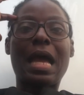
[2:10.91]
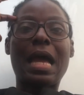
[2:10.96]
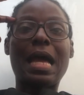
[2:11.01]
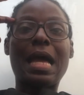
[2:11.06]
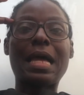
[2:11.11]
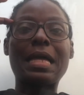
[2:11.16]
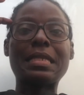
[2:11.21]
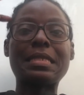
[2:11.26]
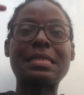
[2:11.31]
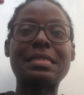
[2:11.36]

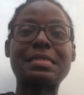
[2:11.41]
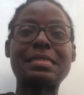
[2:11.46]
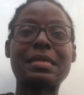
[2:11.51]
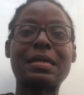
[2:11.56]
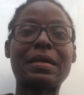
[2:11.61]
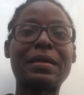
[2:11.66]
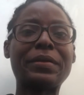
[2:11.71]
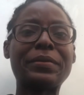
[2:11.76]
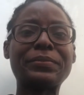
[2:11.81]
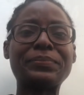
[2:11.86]

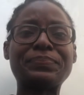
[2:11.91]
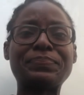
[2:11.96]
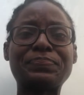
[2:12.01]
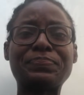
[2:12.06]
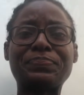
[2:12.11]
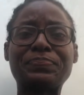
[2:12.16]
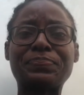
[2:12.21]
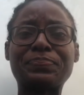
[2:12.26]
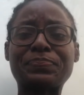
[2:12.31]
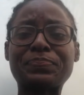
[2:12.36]
And
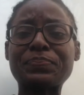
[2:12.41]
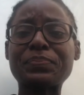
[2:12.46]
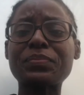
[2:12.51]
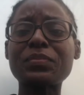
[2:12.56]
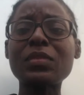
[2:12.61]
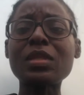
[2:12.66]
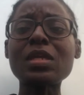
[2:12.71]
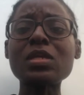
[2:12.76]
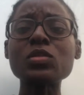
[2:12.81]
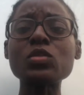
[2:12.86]

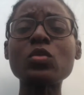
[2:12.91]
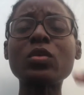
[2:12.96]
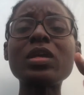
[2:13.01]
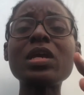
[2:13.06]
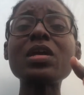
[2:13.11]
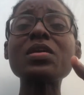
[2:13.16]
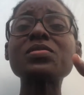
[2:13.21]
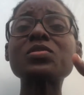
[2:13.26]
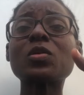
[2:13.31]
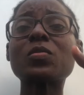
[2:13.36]
so here
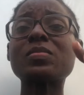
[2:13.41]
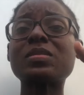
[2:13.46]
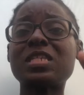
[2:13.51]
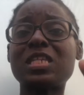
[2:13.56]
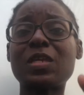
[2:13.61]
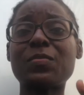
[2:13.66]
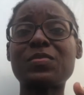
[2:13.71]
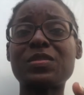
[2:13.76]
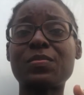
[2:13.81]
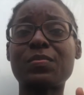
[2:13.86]
are some
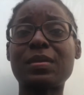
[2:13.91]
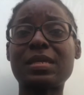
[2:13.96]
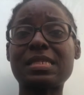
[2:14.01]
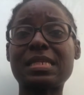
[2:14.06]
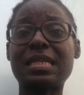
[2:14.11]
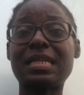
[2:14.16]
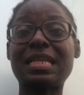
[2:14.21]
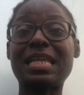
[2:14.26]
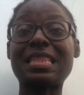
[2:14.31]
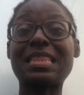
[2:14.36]
tips
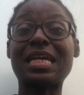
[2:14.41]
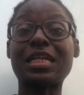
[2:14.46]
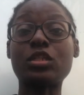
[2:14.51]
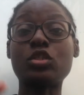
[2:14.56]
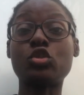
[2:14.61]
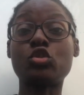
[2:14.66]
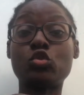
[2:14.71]
basically that